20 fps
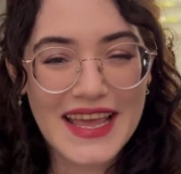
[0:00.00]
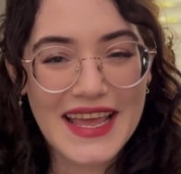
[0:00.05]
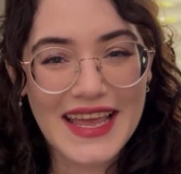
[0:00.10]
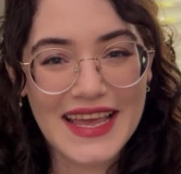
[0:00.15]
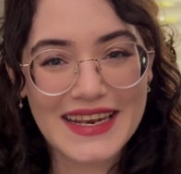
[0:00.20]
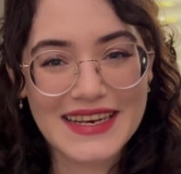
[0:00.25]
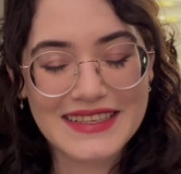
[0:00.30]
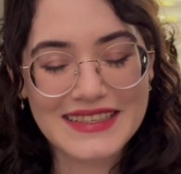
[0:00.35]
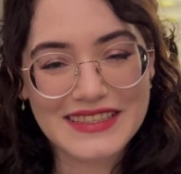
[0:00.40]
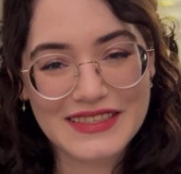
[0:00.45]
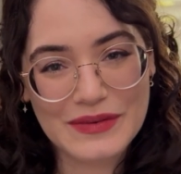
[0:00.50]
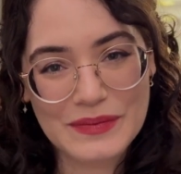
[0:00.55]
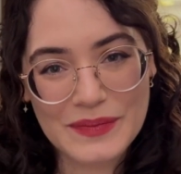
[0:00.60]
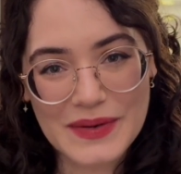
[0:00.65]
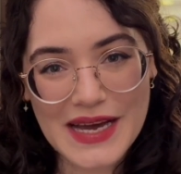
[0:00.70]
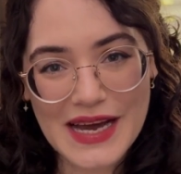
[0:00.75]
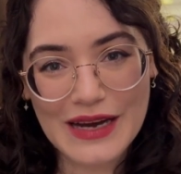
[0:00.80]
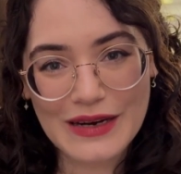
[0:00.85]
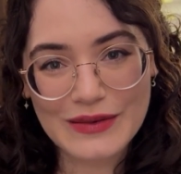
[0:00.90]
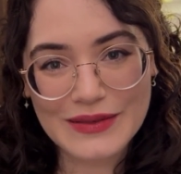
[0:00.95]
and it's
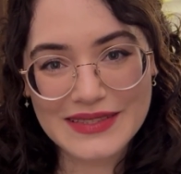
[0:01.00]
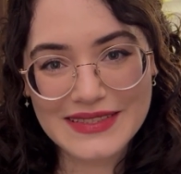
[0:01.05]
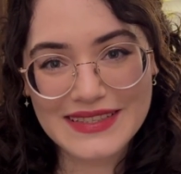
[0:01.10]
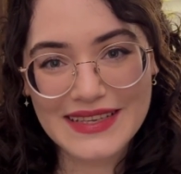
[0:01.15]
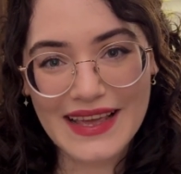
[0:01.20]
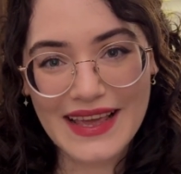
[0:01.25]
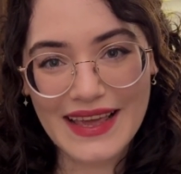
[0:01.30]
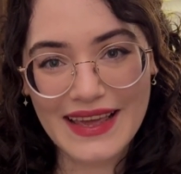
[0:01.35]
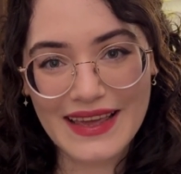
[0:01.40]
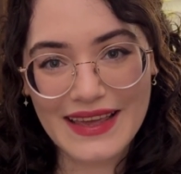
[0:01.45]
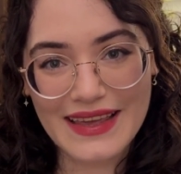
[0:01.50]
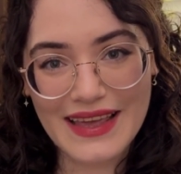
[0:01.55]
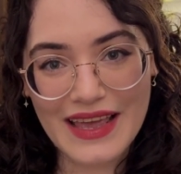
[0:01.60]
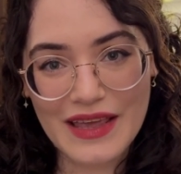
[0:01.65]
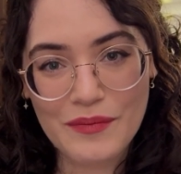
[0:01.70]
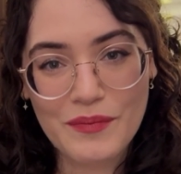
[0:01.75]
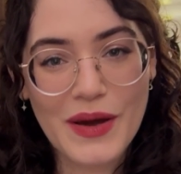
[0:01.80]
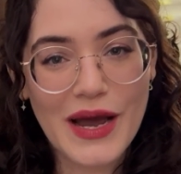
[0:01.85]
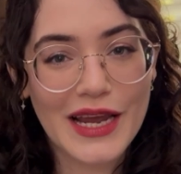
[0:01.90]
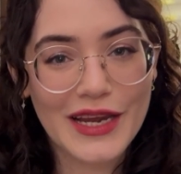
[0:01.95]
about
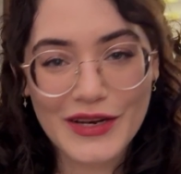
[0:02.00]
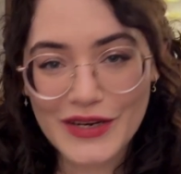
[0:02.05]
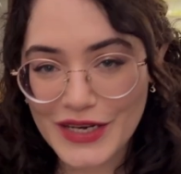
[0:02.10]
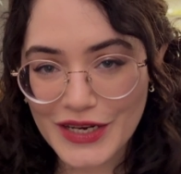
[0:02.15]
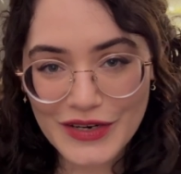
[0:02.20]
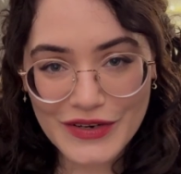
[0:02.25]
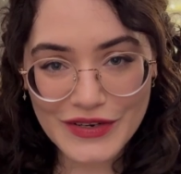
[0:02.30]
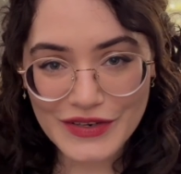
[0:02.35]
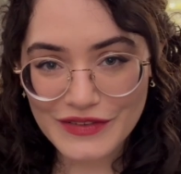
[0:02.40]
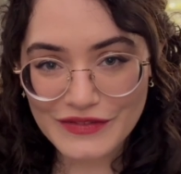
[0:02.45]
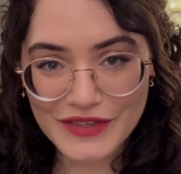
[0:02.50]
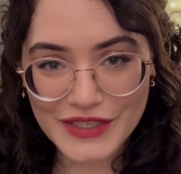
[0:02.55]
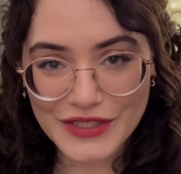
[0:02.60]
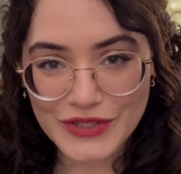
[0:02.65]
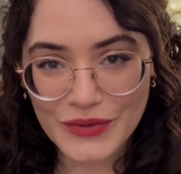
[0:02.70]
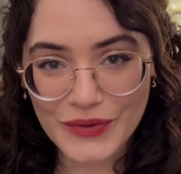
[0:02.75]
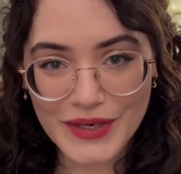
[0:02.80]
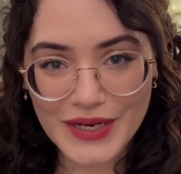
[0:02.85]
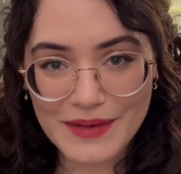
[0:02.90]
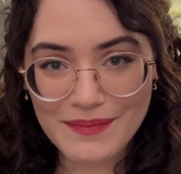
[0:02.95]
a pioneer of
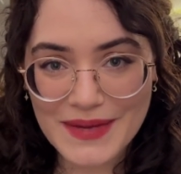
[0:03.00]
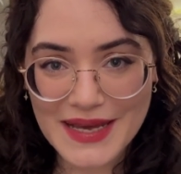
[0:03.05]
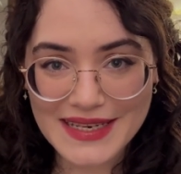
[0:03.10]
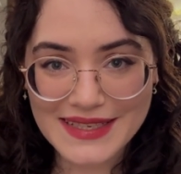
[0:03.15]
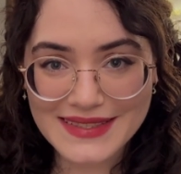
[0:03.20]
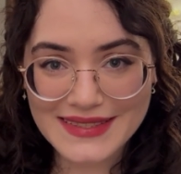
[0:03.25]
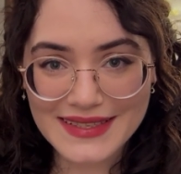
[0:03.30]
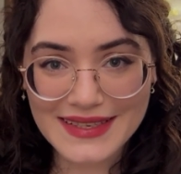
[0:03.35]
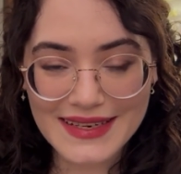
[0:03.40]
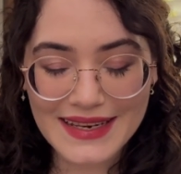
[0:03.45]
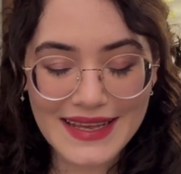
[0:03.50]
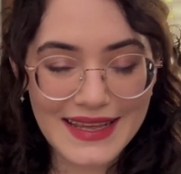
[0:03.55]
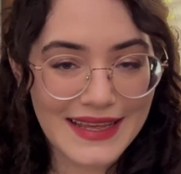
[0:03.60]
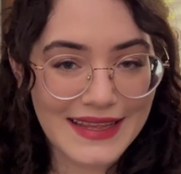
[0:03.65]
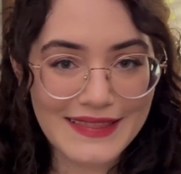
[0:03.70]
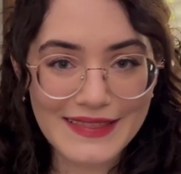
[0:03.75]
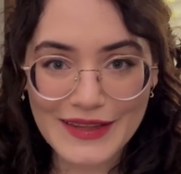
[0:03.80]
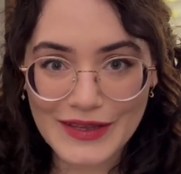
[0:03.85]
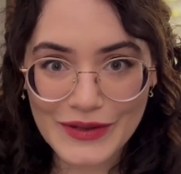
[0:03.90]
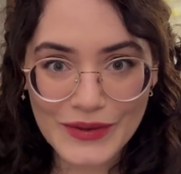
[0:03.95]
Victorian medicine
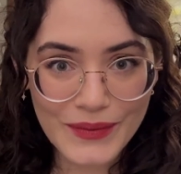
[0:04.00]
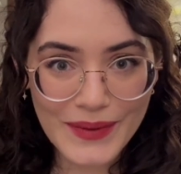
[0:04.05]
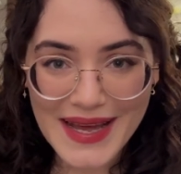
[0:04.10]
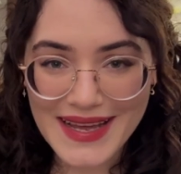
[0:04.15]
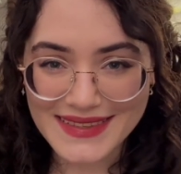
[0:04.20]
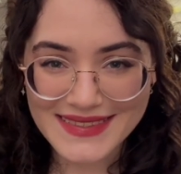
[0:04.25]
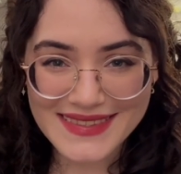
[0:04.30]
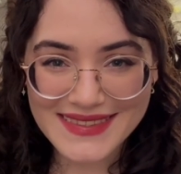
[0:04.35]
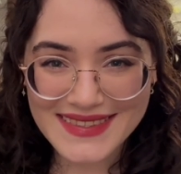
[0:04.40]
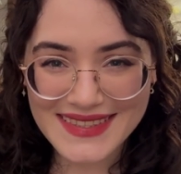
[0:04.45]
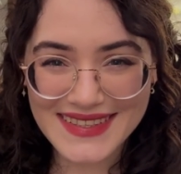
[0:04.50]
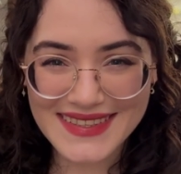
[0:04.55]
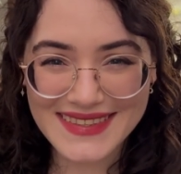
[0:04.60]
in the US.